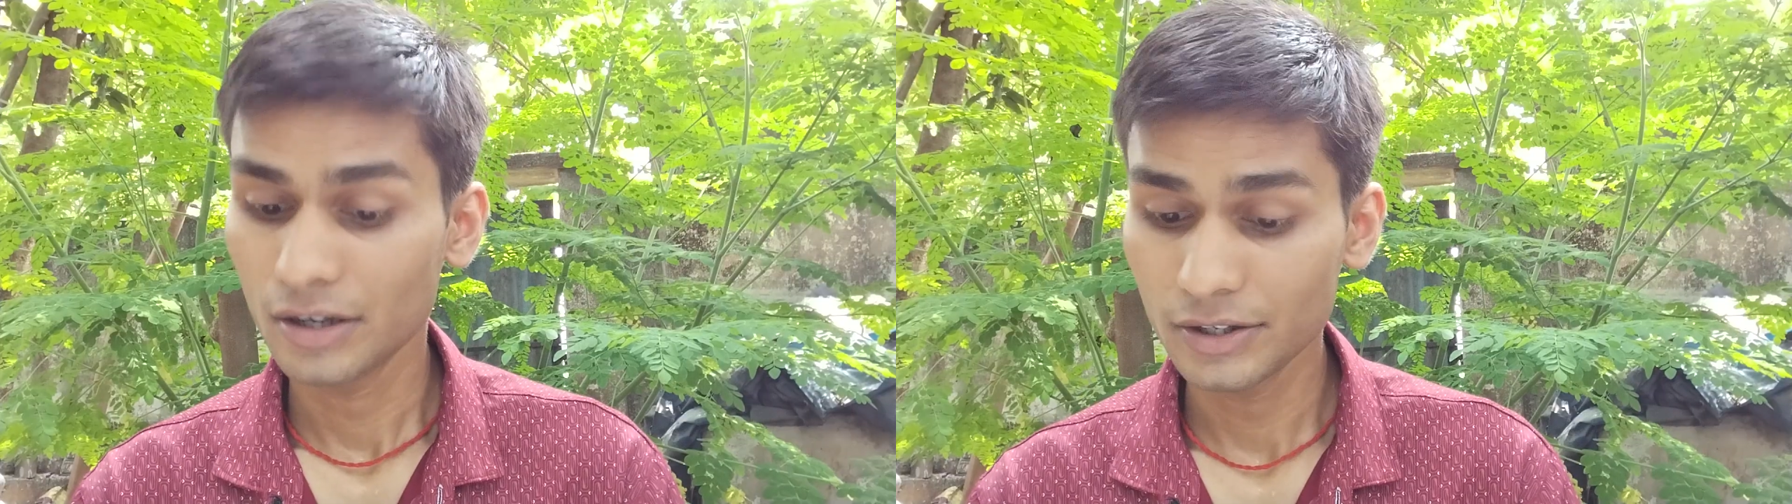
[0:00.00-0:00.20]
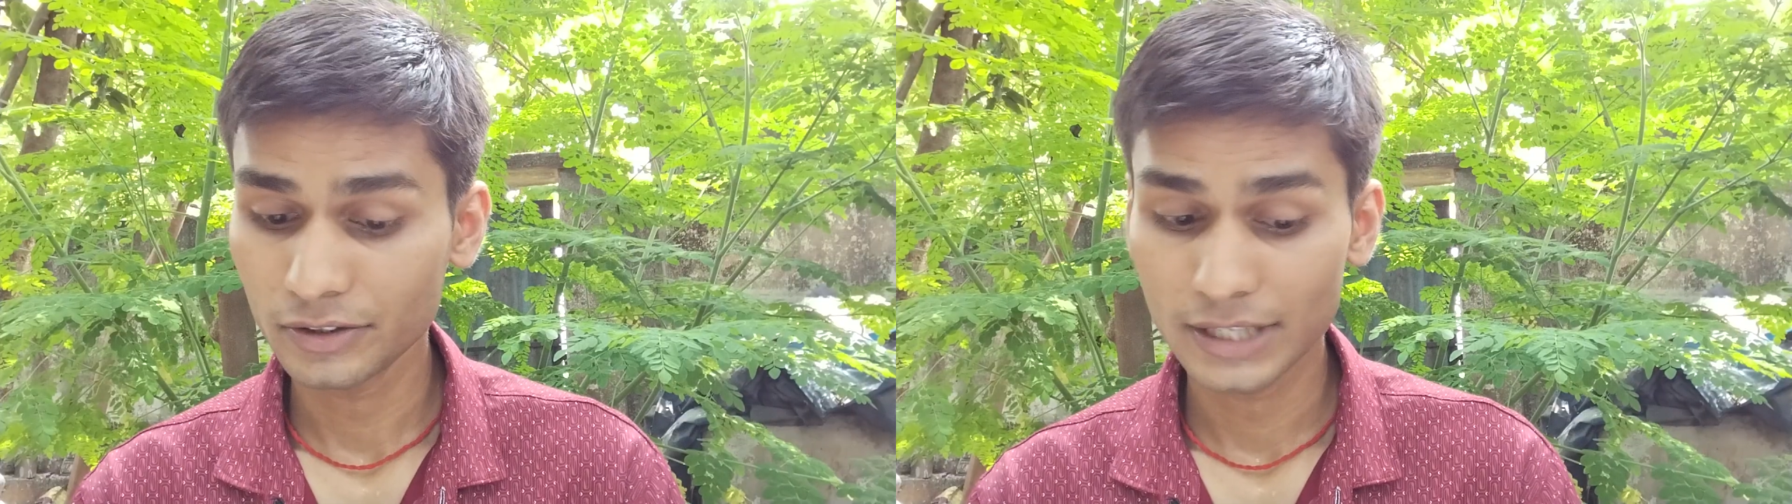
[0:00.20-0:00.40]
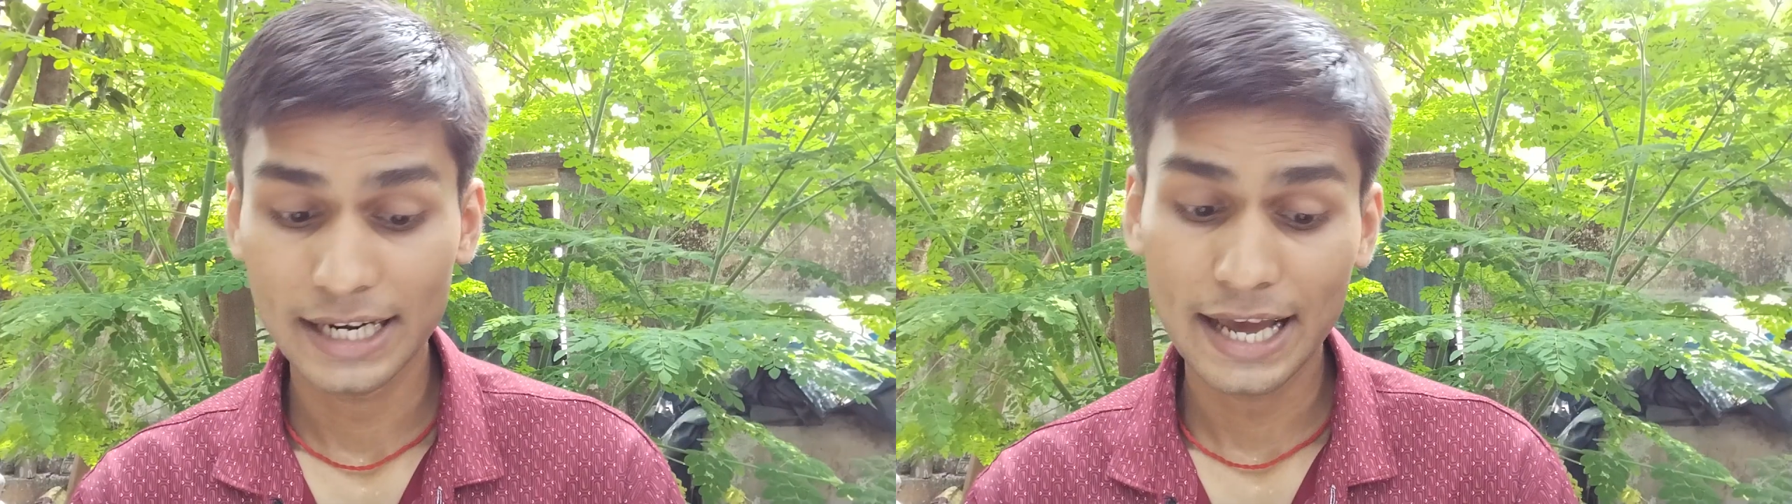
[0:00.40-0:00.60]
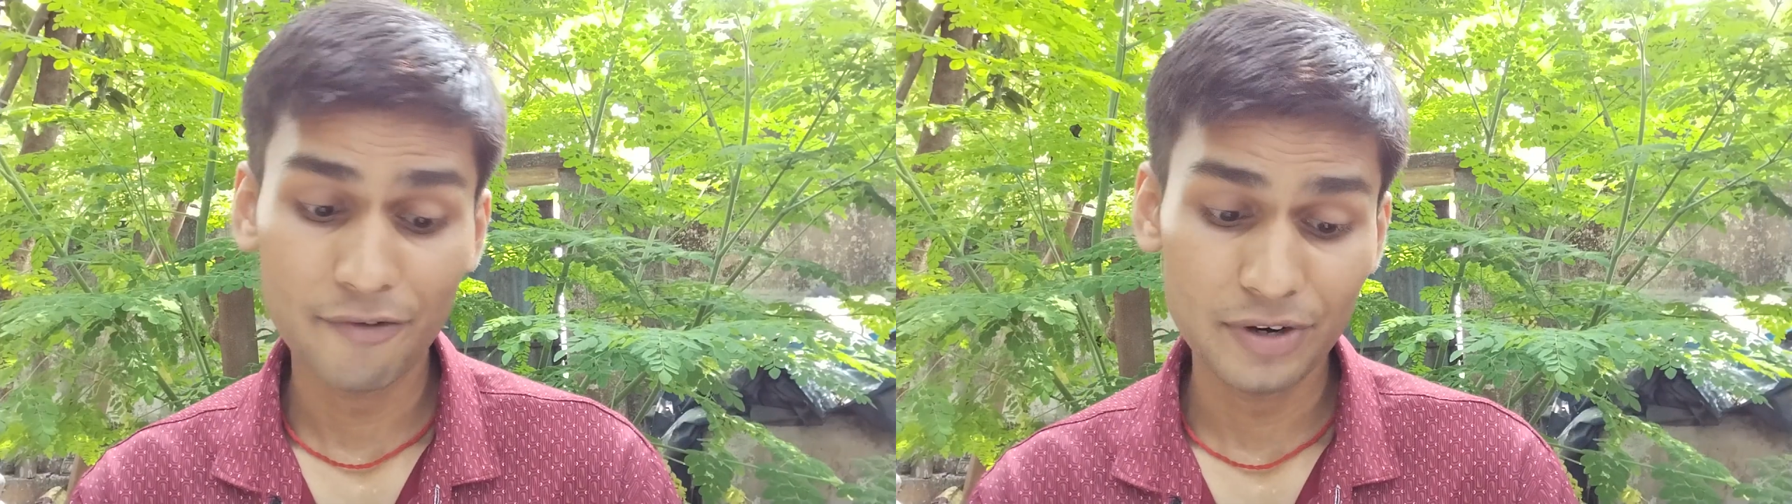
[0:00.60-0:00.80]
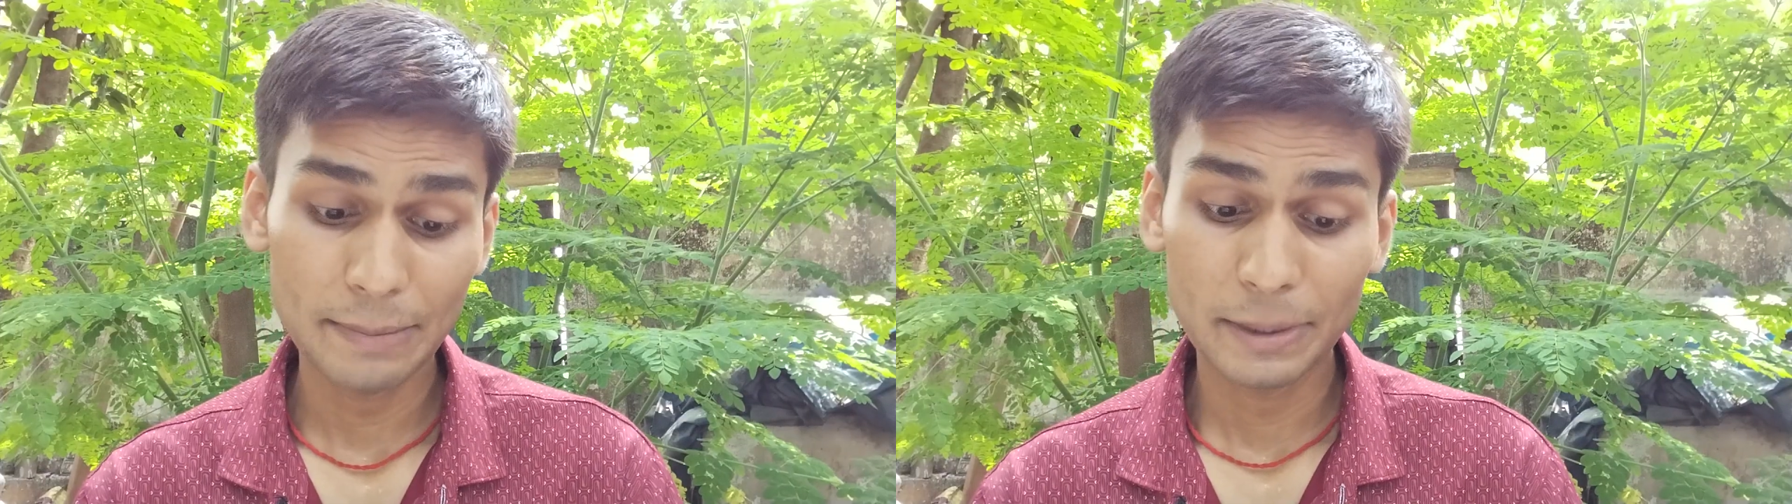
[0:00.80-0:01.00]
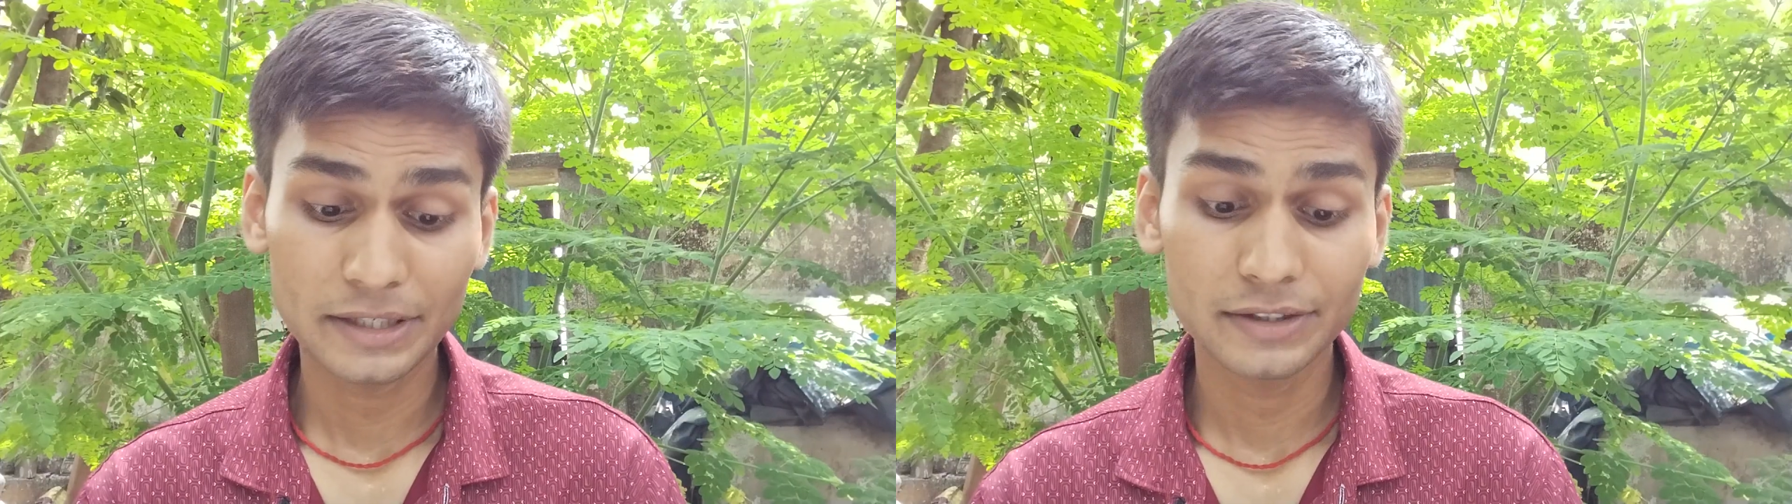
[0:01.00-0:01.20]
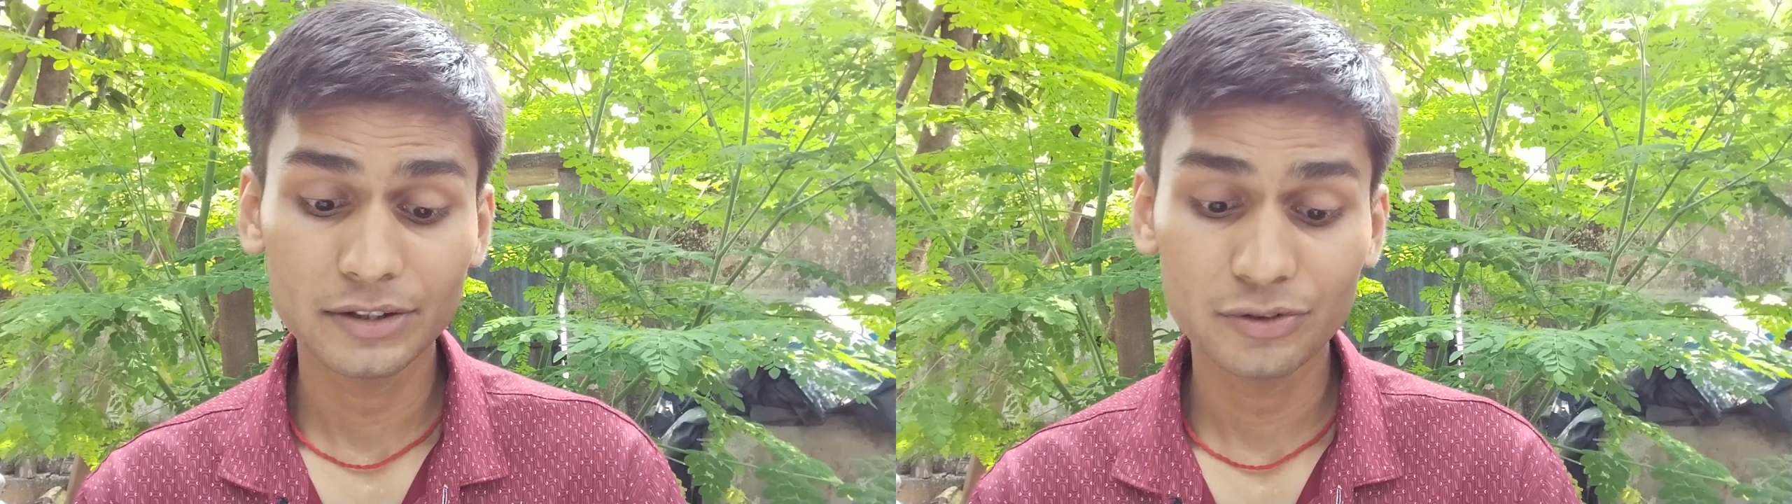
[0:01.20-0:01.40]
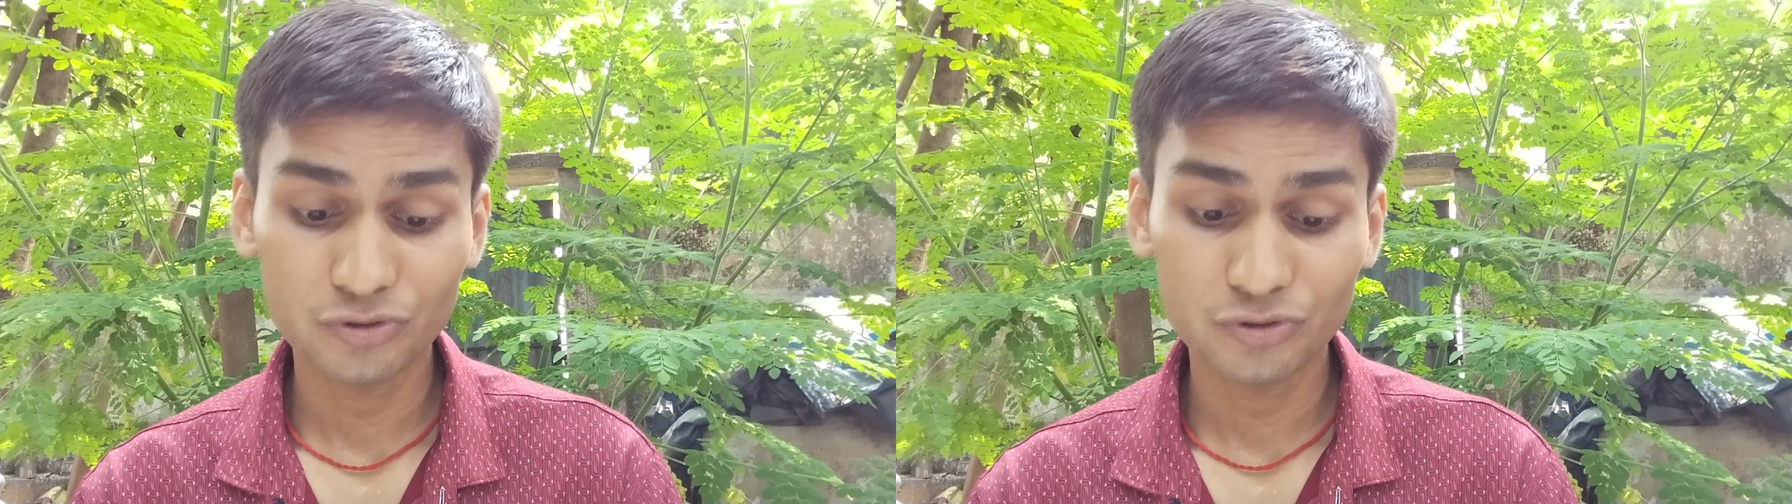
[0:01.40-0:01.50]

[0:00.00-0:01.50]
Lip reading: earth and every material